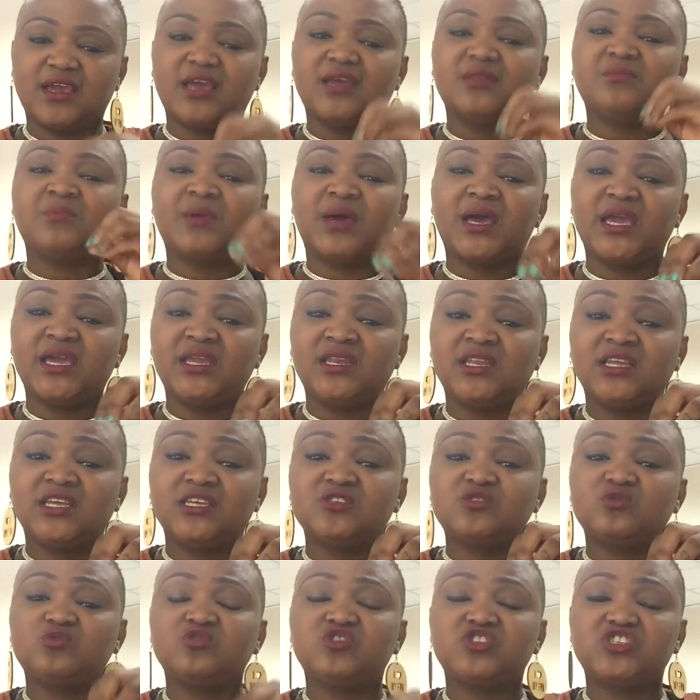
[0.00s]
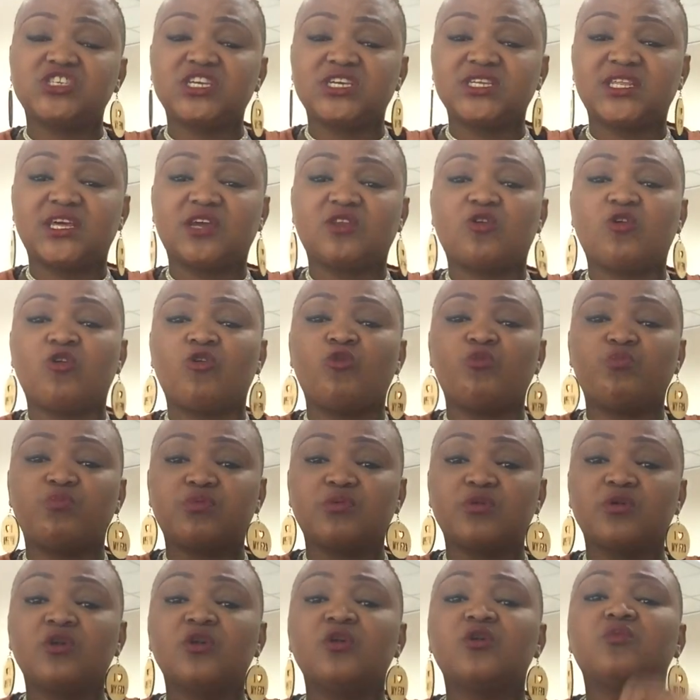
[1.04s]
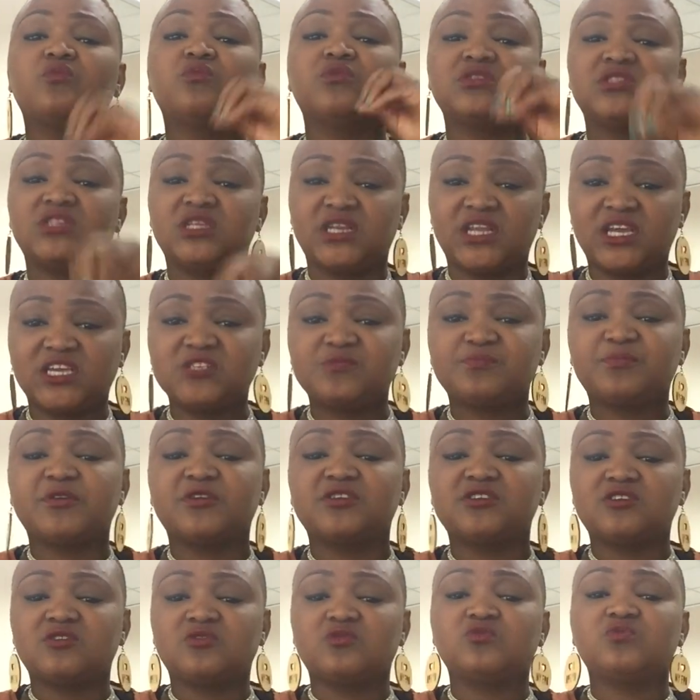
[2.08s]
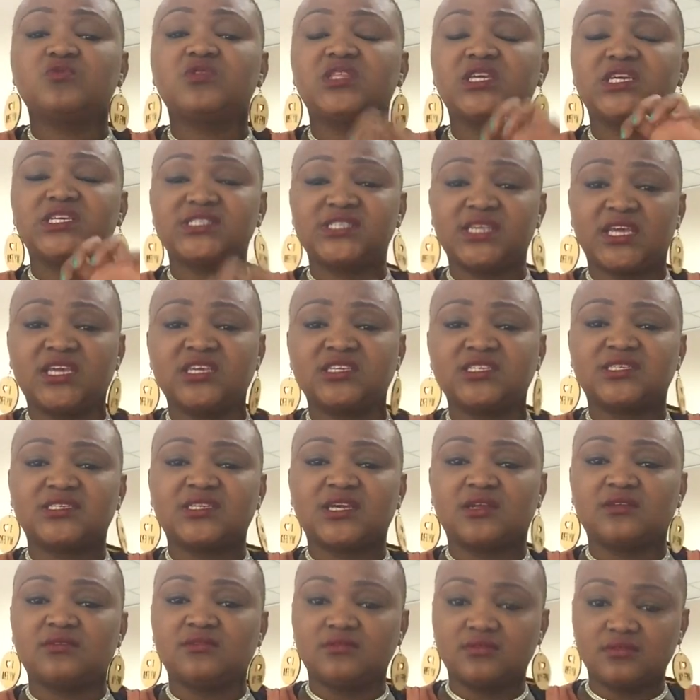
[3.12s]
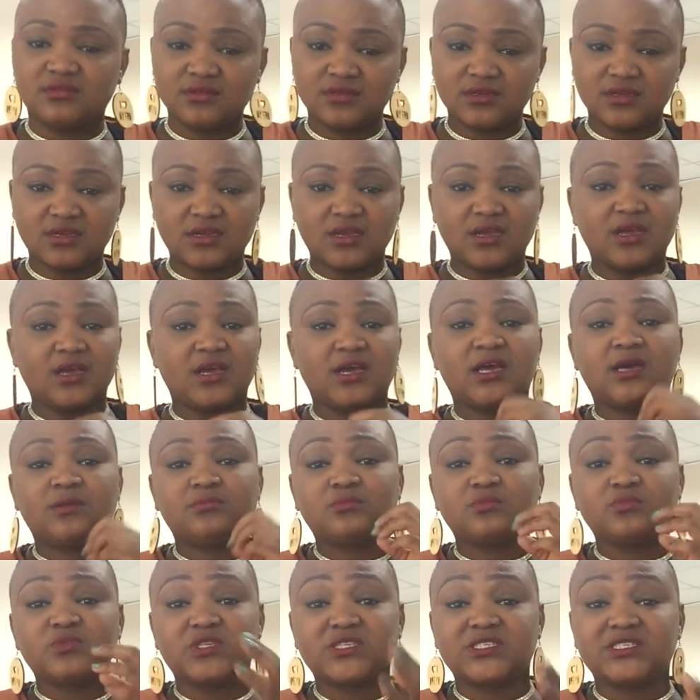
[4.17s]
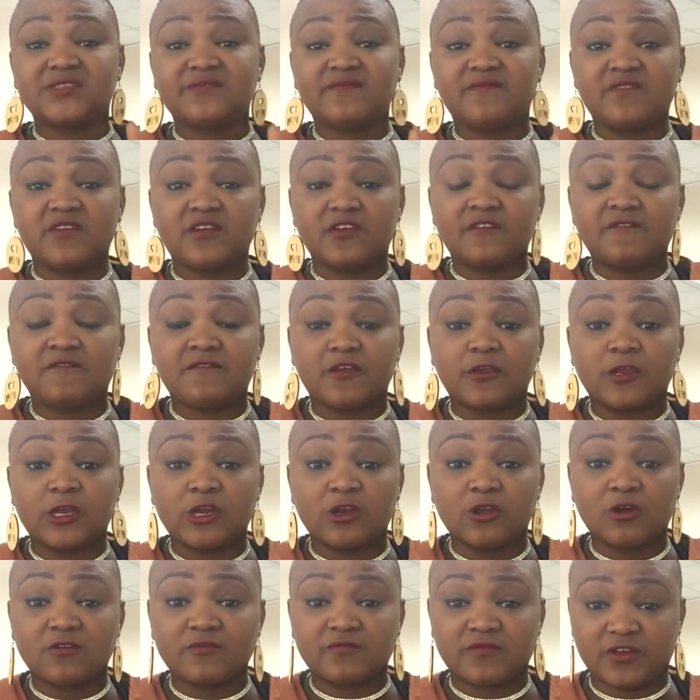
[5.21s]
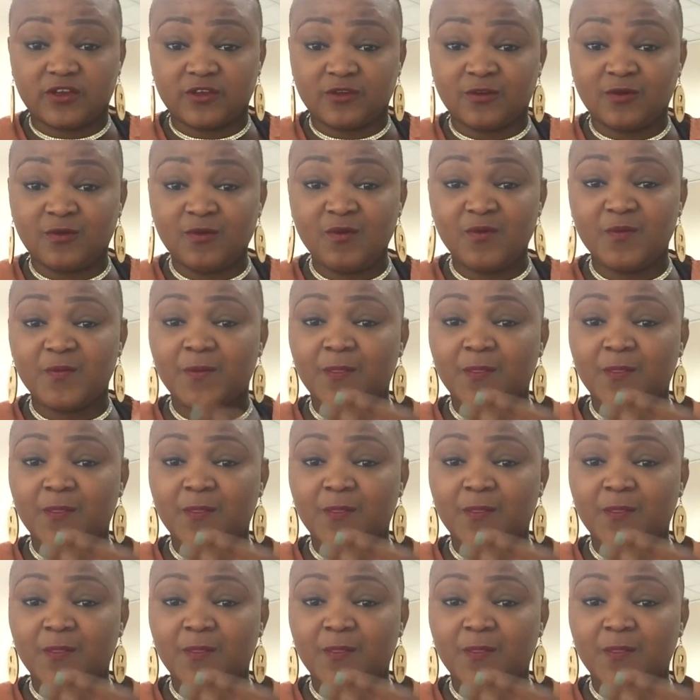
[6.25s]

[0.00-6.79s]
and mine is to share that hope with the next person who thinks there is none. This is a very, very long video.